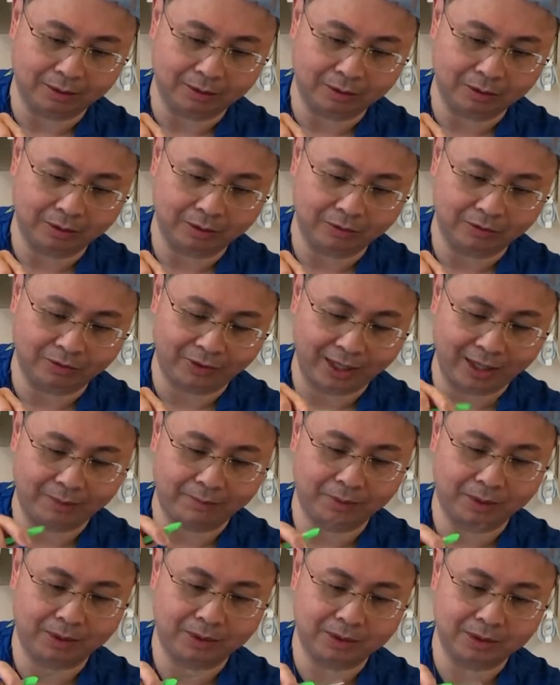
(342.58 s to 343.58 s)
to the
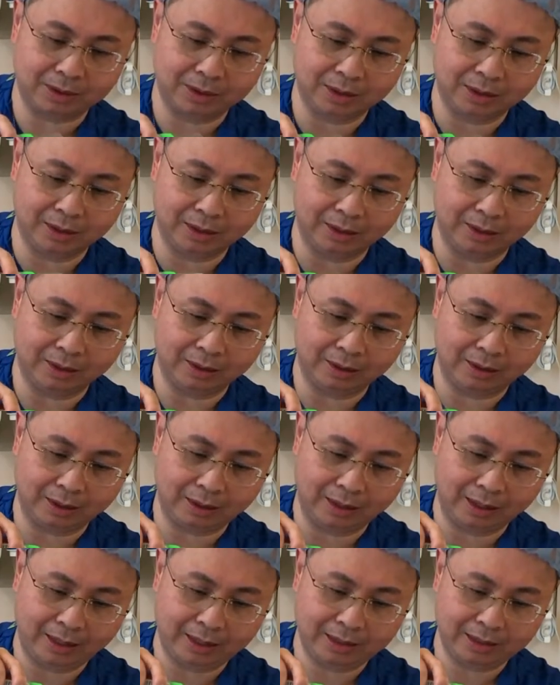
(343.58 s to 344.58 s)
flat, because the
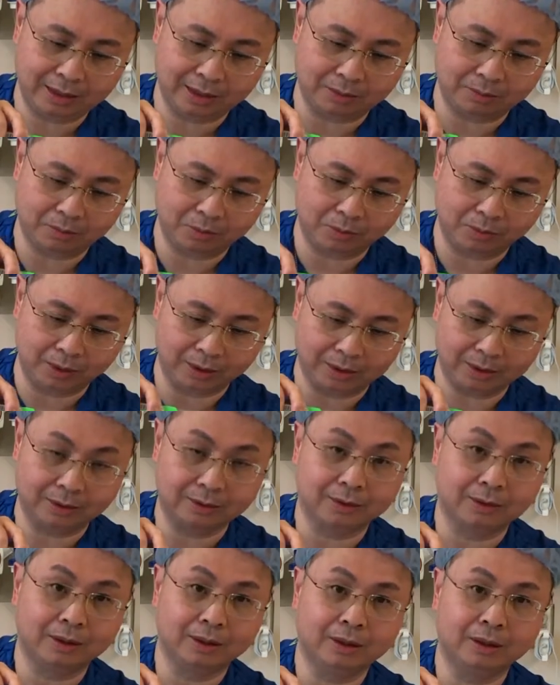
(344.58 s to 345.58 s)
exit point
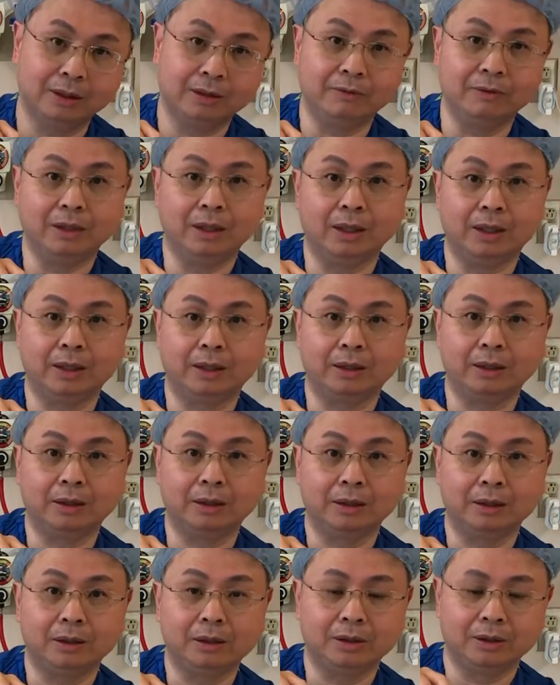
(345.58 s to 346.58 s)
of the air
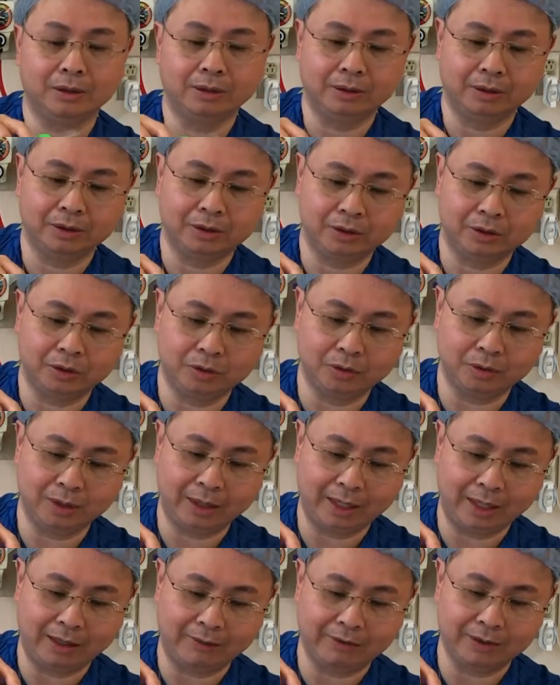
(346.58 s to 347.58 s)
should
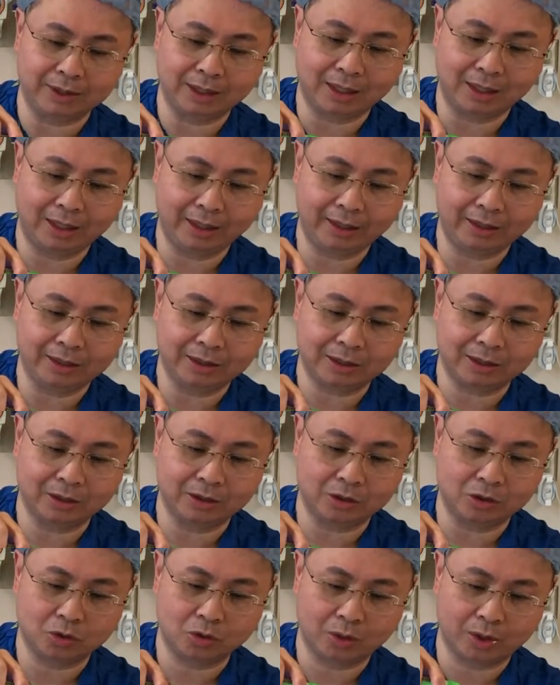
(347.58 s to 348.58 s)
have its highest
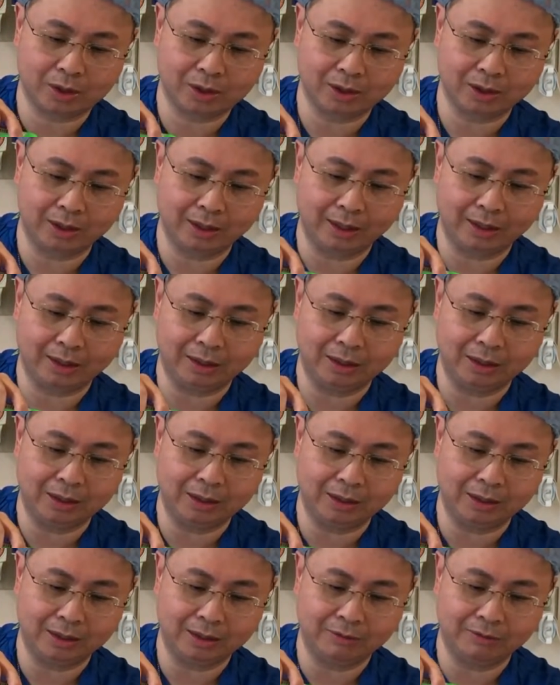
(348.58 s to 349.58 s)
constriction at
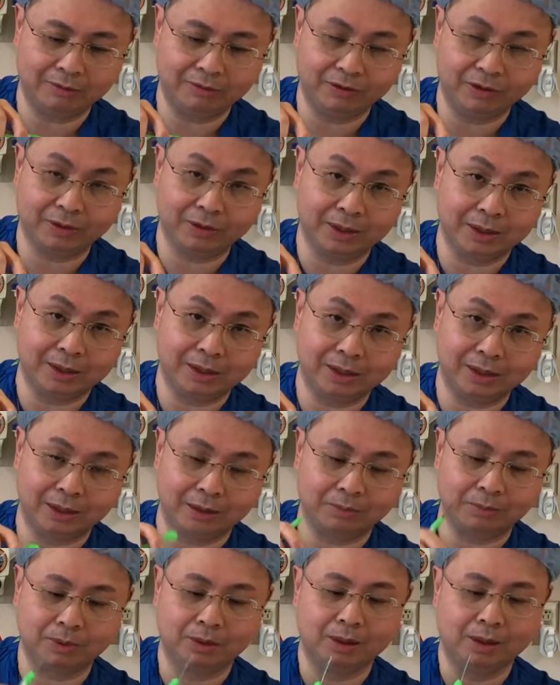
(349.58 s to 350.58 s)
the very
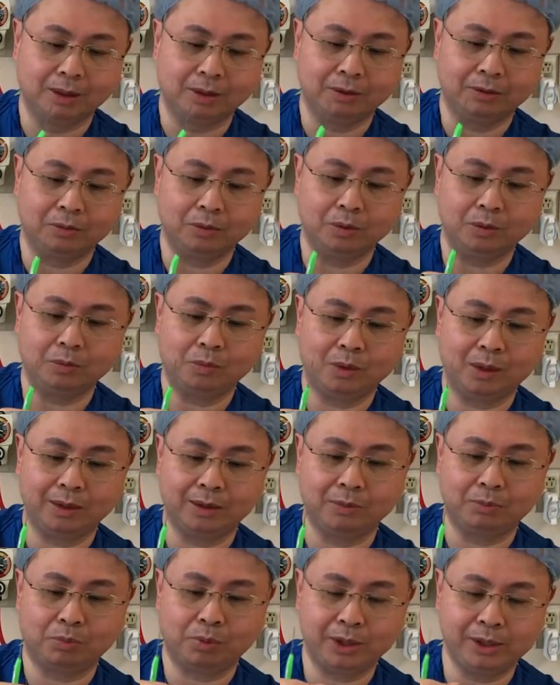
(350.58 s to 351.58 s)
tip. We want
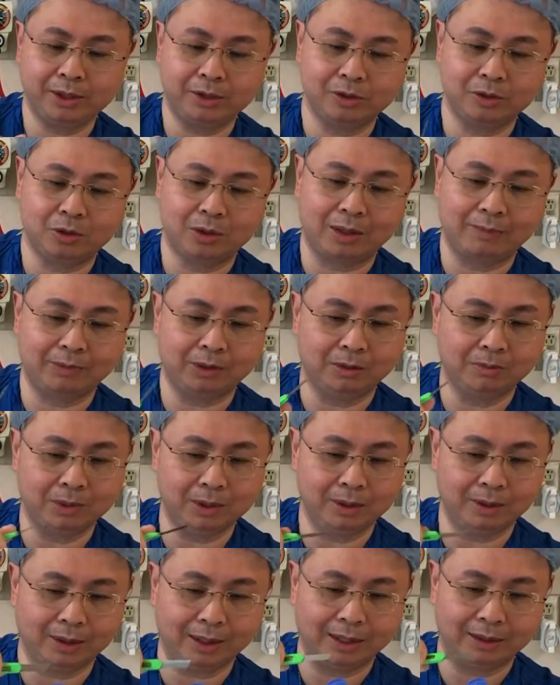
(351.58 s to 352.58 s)
the pressure drop to
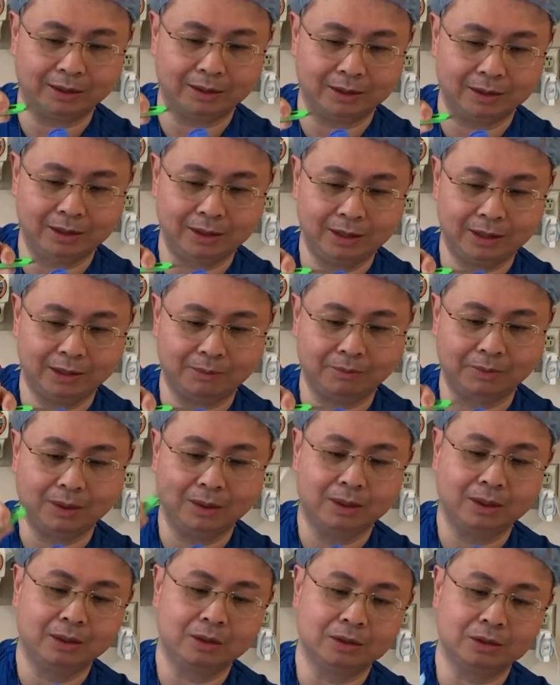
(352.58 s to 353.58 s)
be at the tip
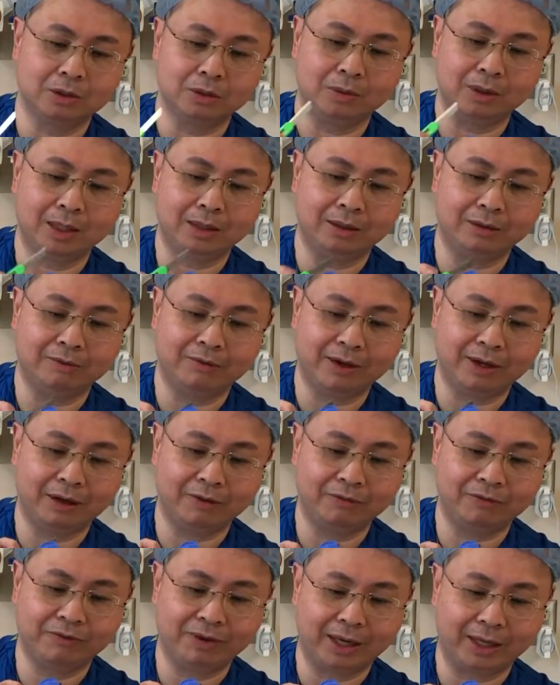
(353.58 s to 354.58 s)
so that the
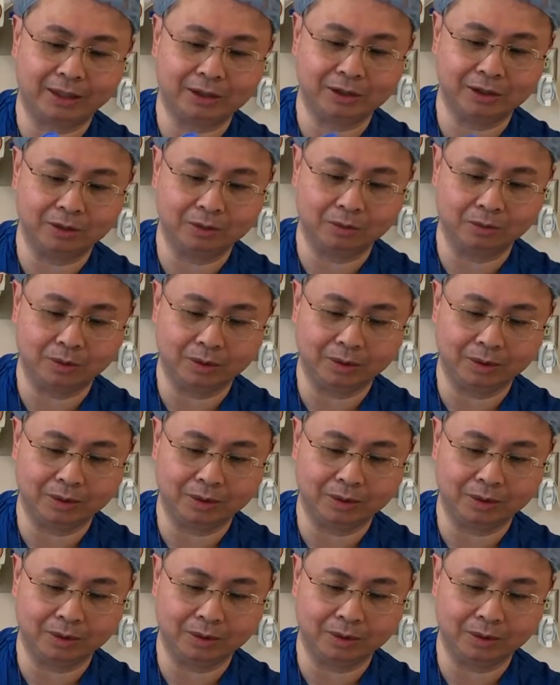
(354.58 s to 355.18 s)
valve action